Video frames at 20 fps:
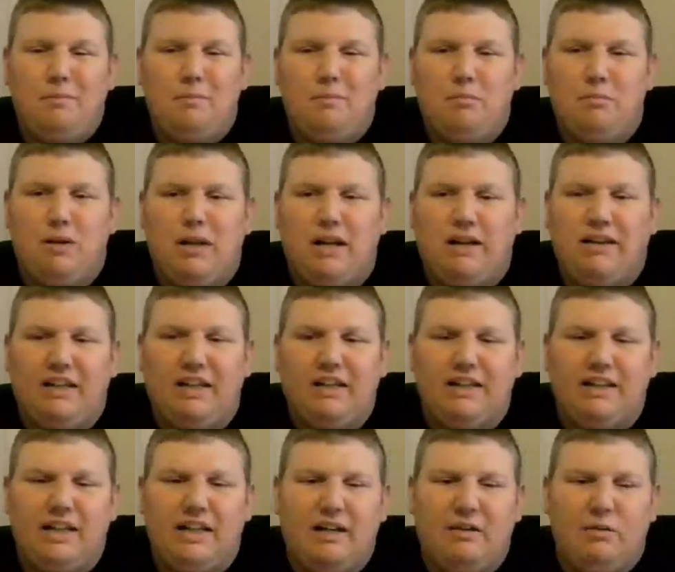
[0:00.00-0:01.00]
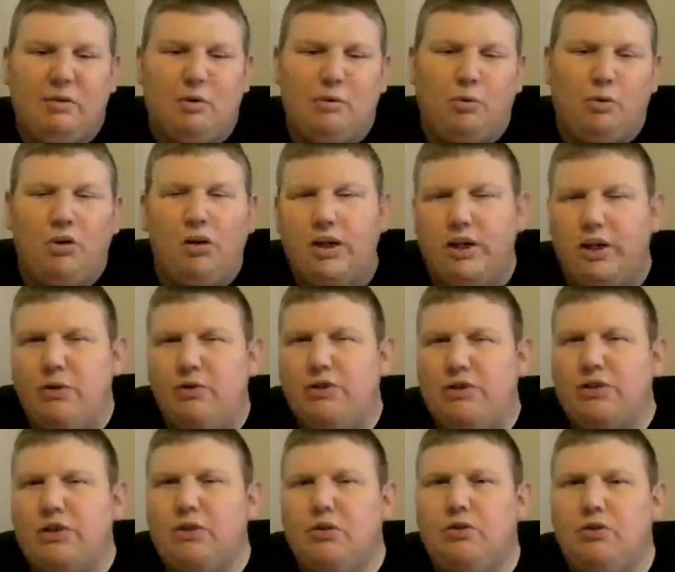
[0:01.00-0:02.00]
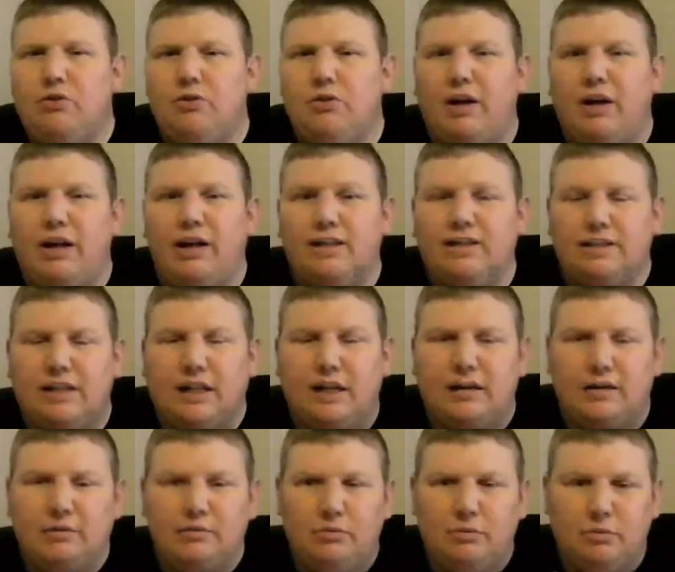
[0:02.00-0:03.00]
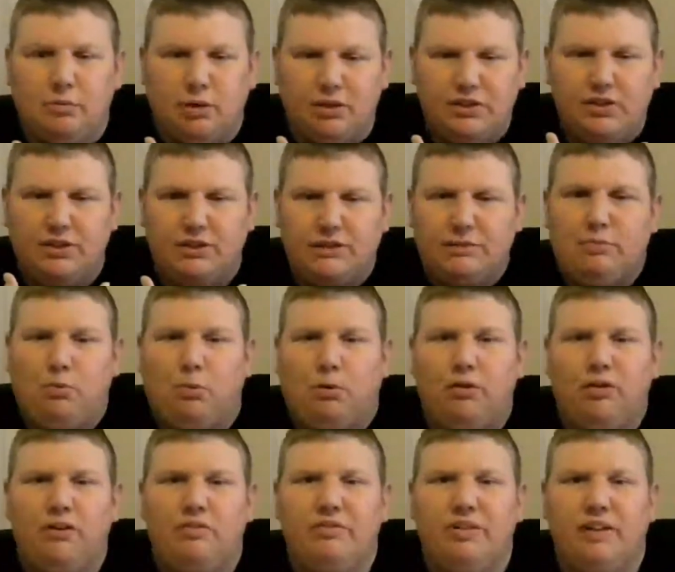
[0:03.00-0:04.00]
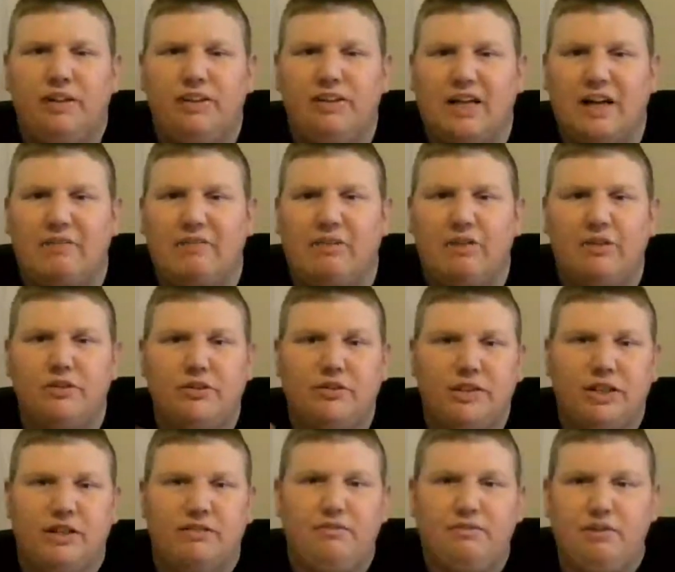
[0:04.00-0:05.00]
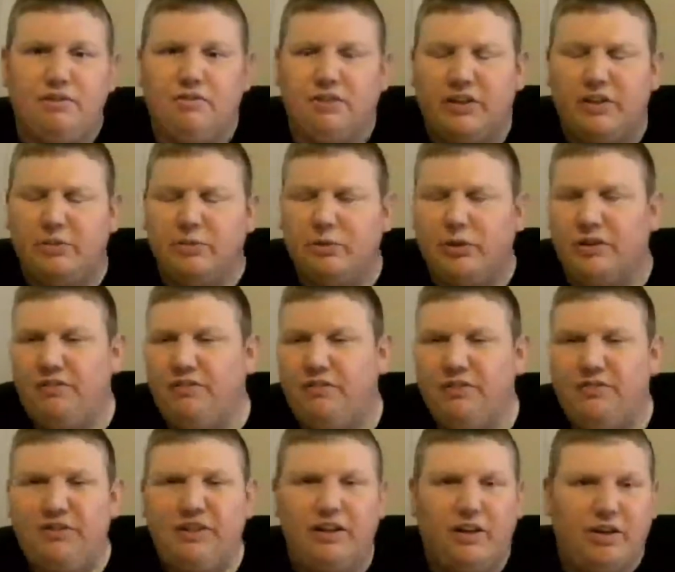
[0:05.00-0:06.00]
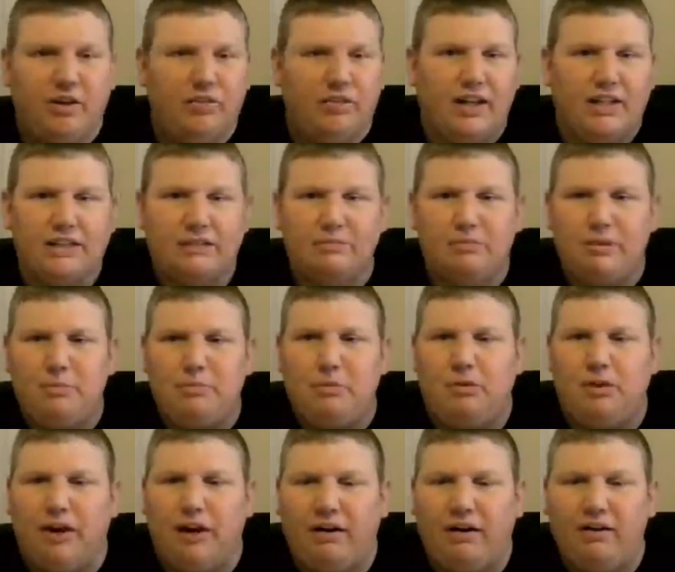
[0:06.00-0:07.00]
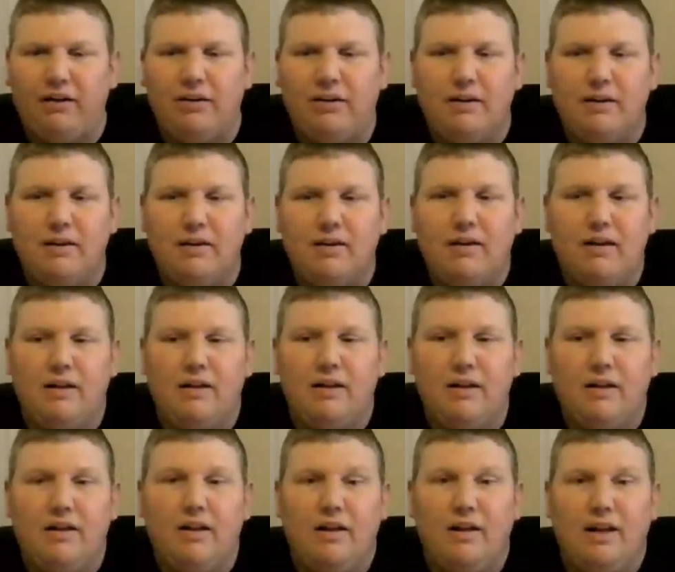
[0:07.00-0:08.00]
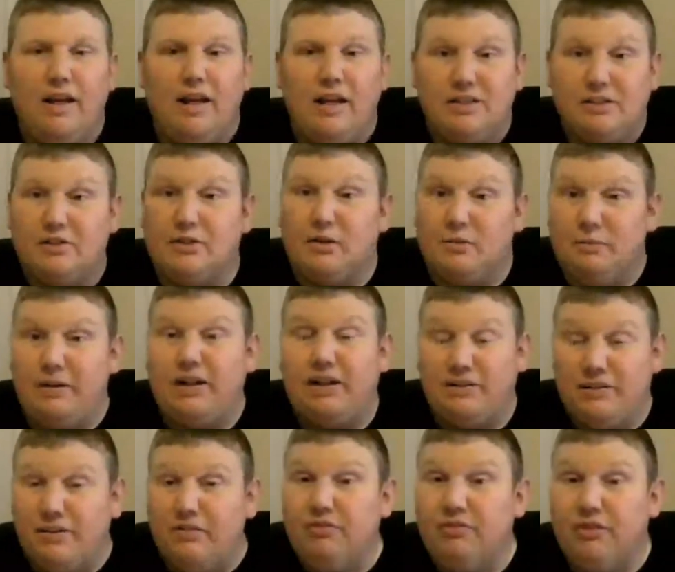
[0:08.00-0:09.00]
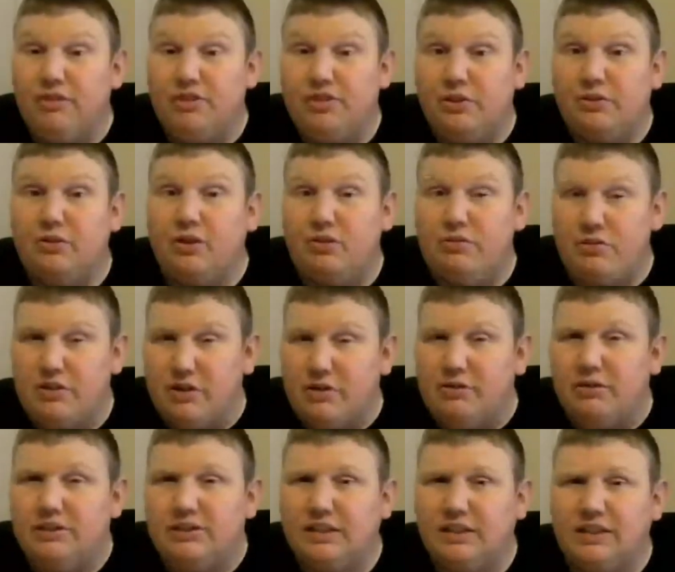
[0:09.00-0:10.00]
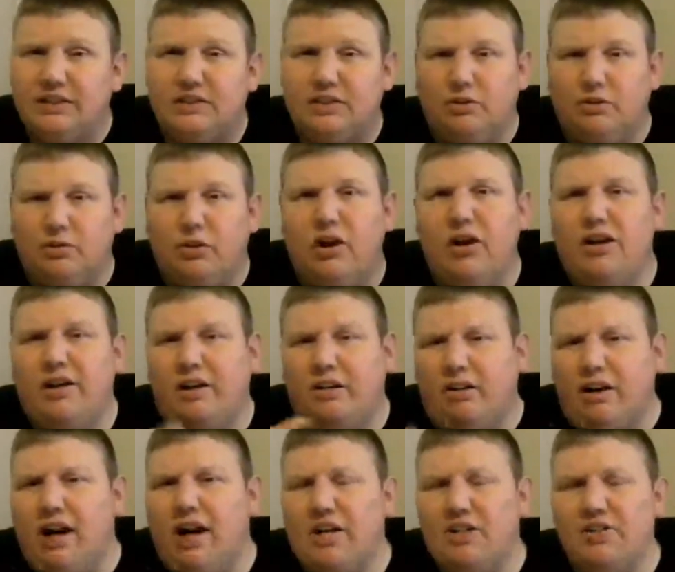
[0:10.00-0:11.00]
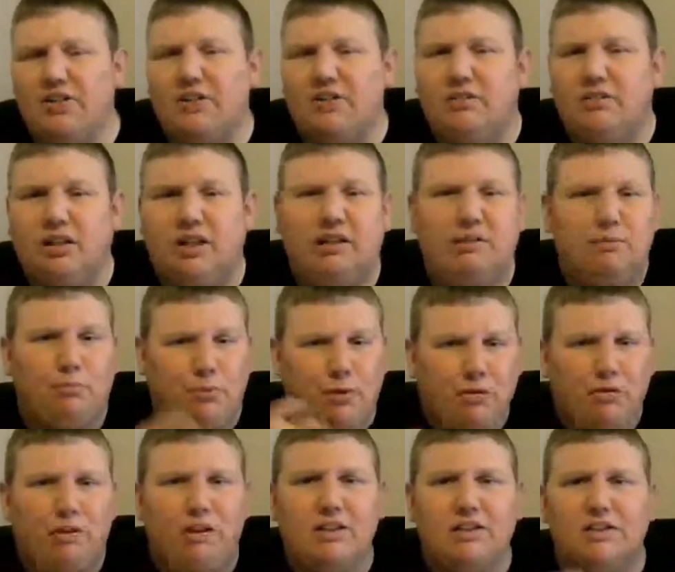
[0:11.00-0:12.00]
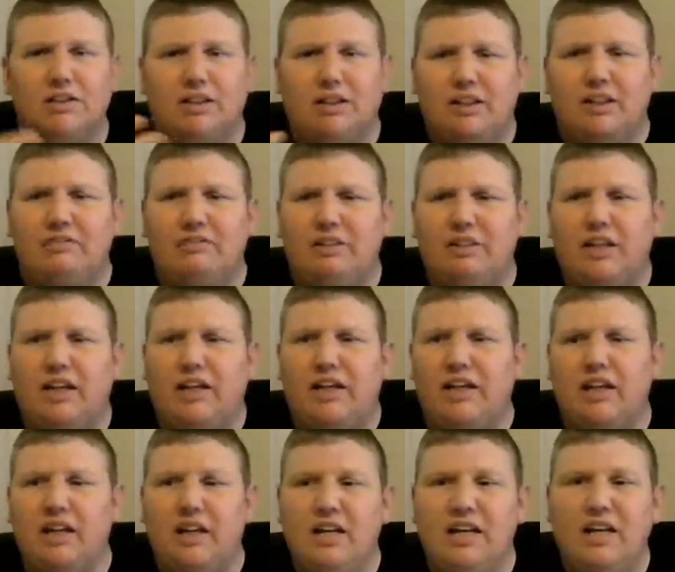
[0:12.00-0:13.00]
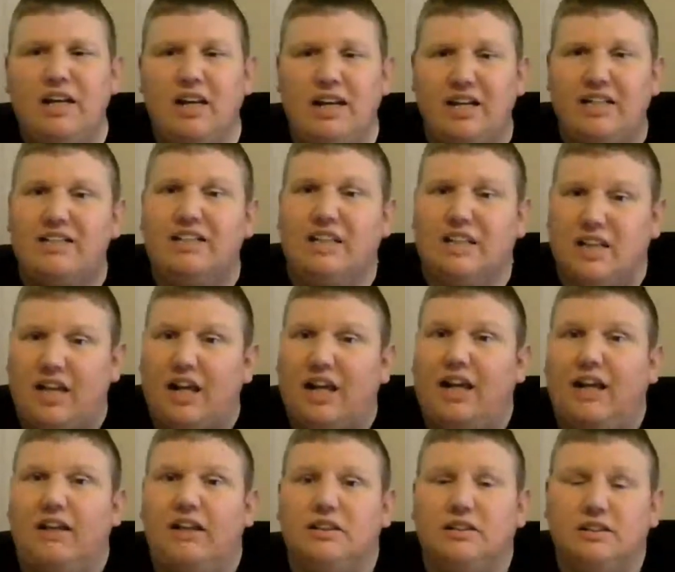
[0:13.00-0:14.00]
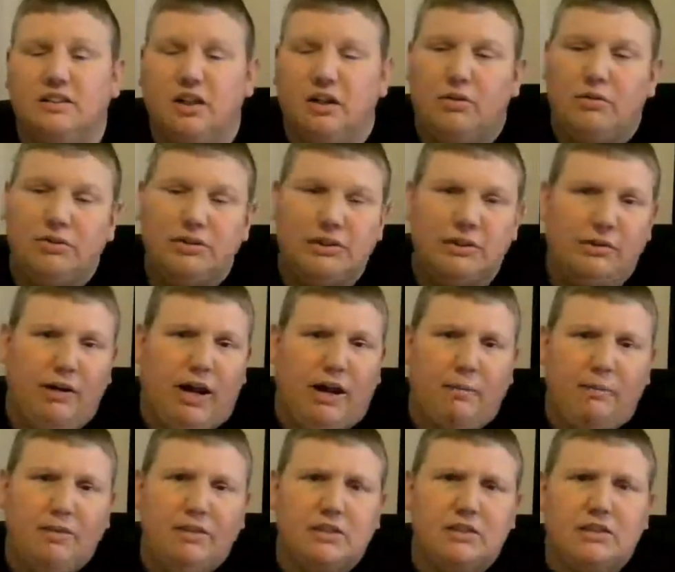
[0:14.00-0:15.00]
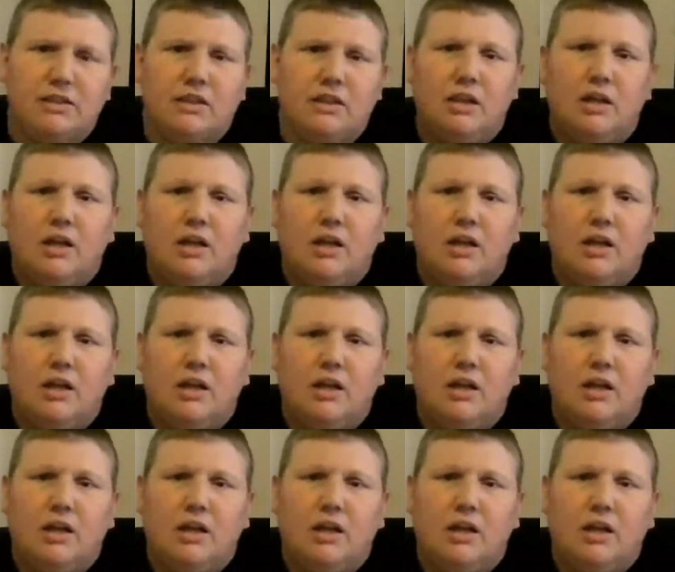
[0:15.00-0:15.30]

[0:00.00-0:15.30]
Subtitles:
But I think what we're used to as a watching sporting events, having 10, 15, 20, 50, 100,000 people there, it's going to make a difference. You're going to notice it because the crowd interaction, like in pro wrestling and everything, is a thing. So we'll see what happens.